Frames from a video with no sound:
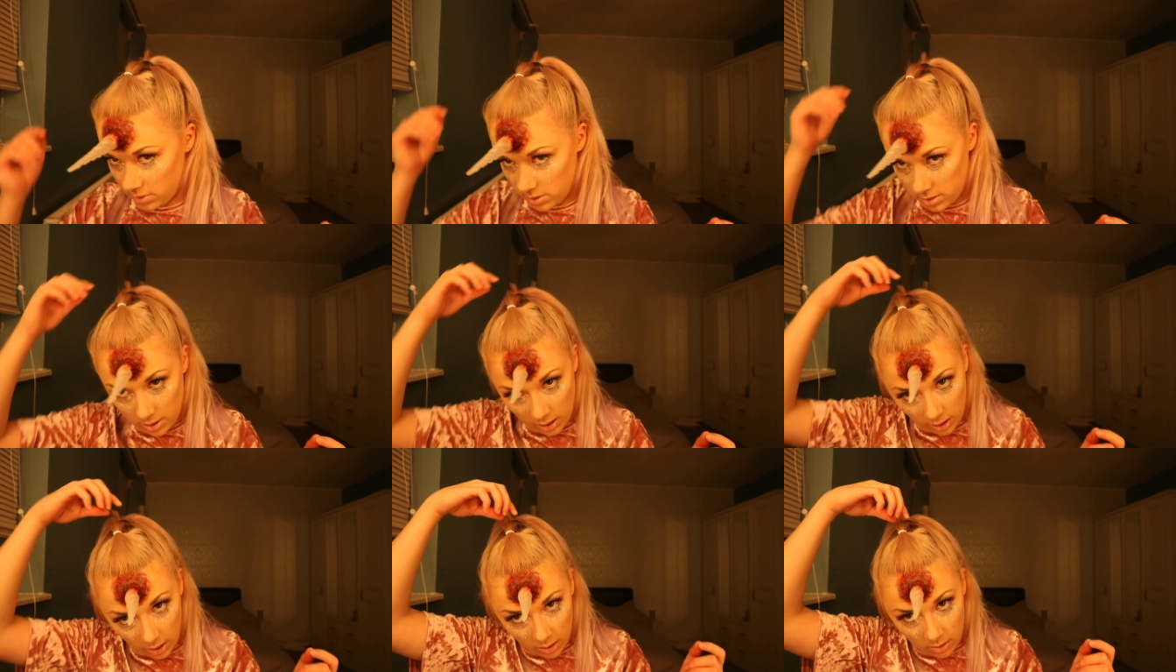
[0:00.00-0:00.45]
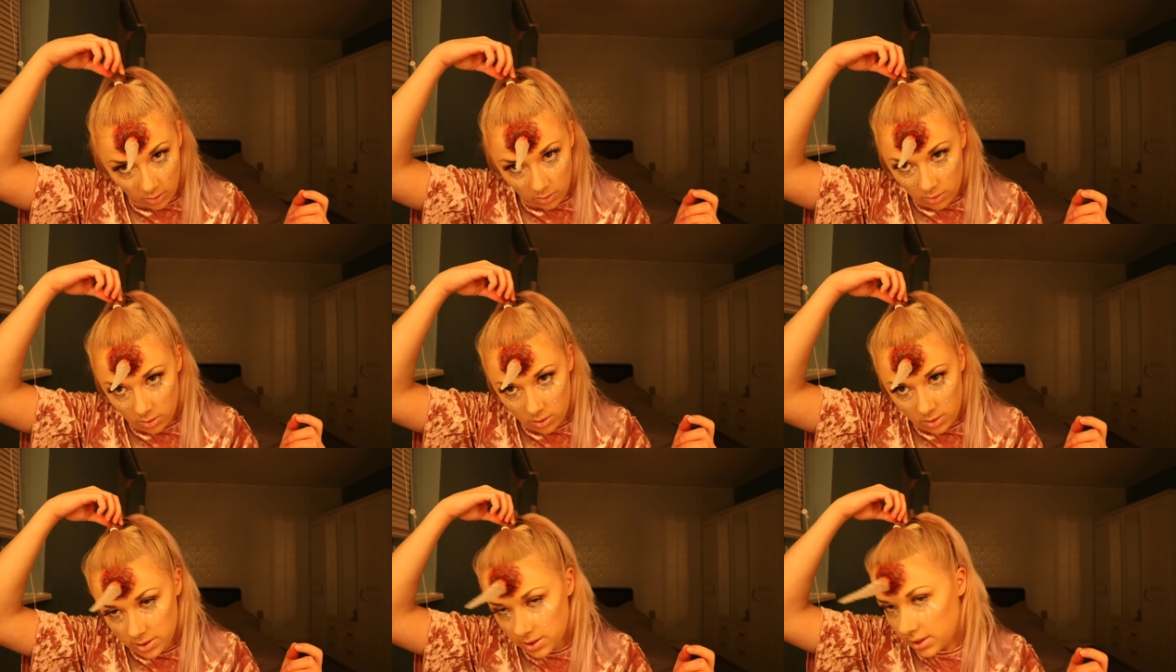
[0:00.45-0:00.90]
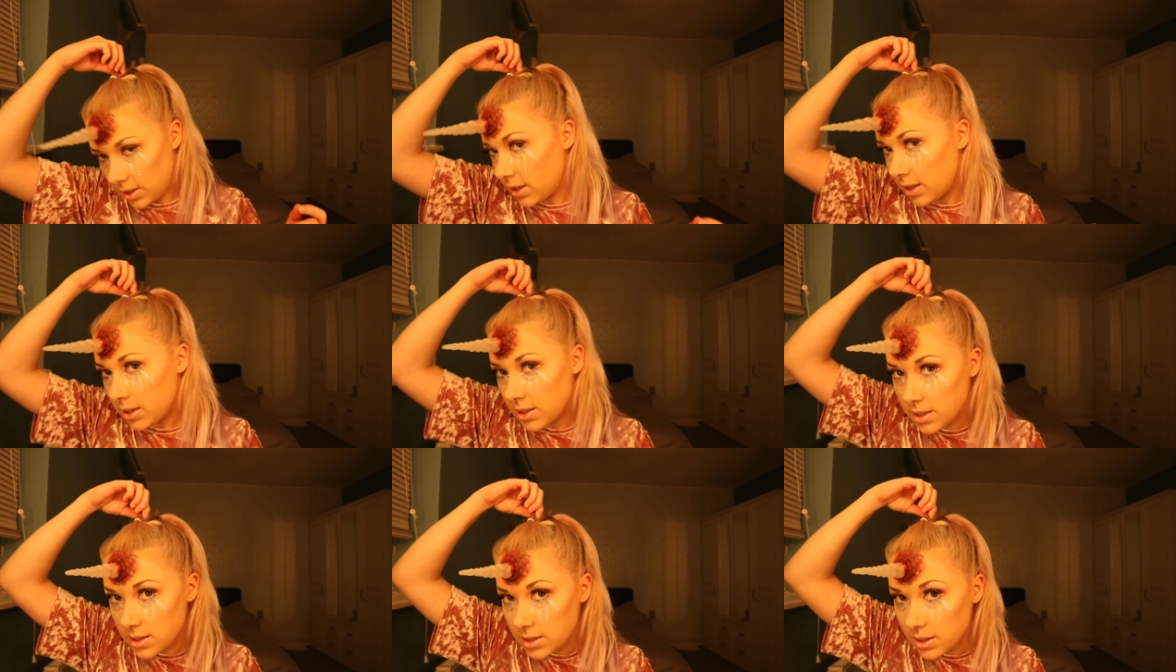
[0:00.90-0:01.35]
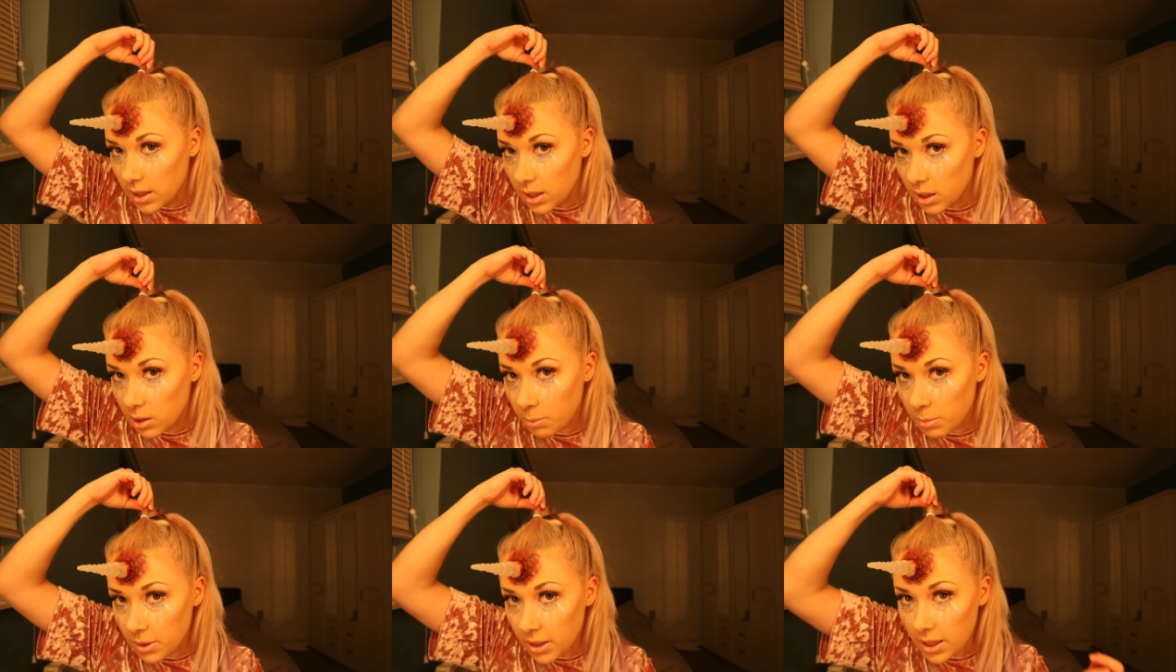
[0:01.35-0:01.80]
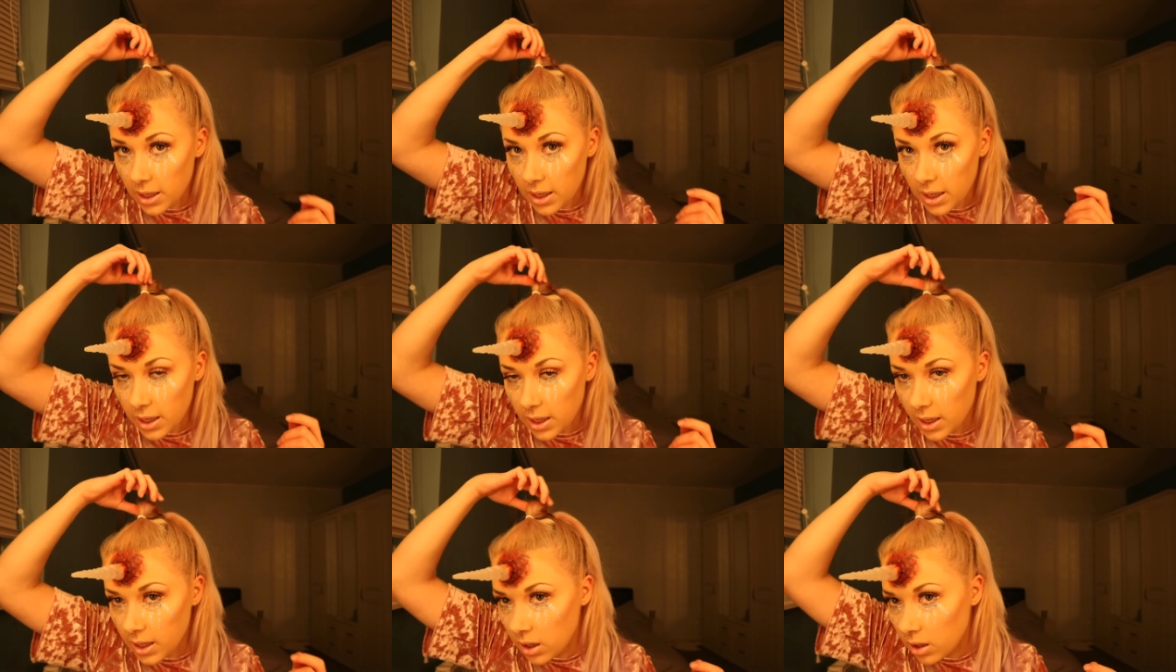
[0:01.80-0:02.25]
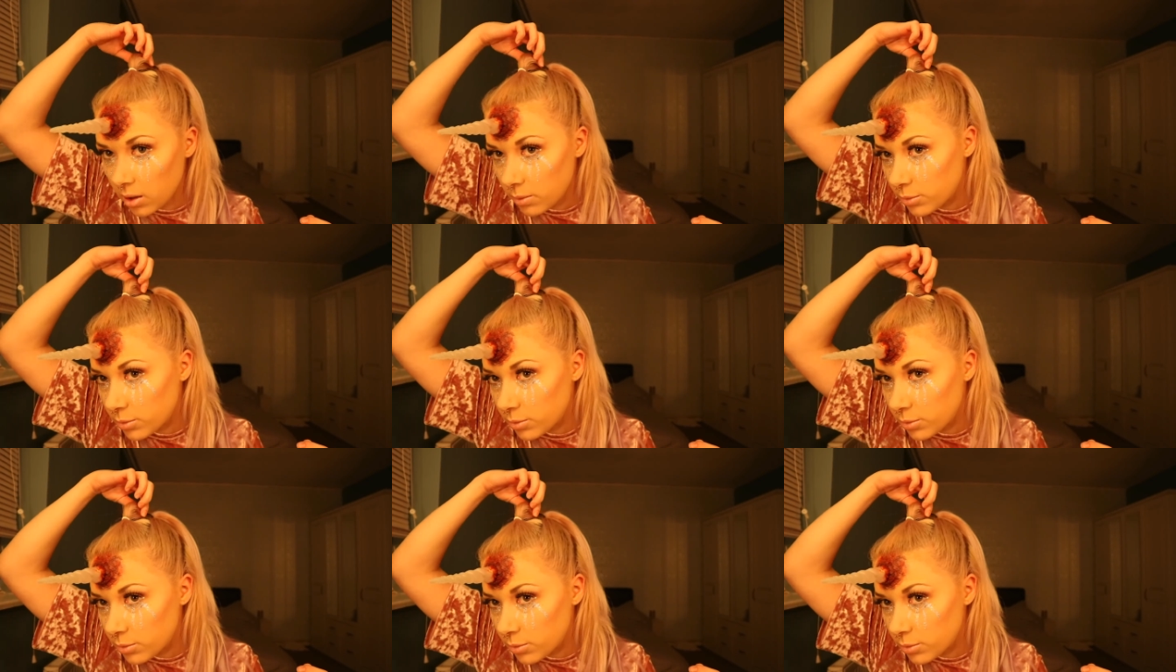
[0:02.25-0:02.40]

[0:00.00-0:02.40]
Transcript: So you see this centre bit here?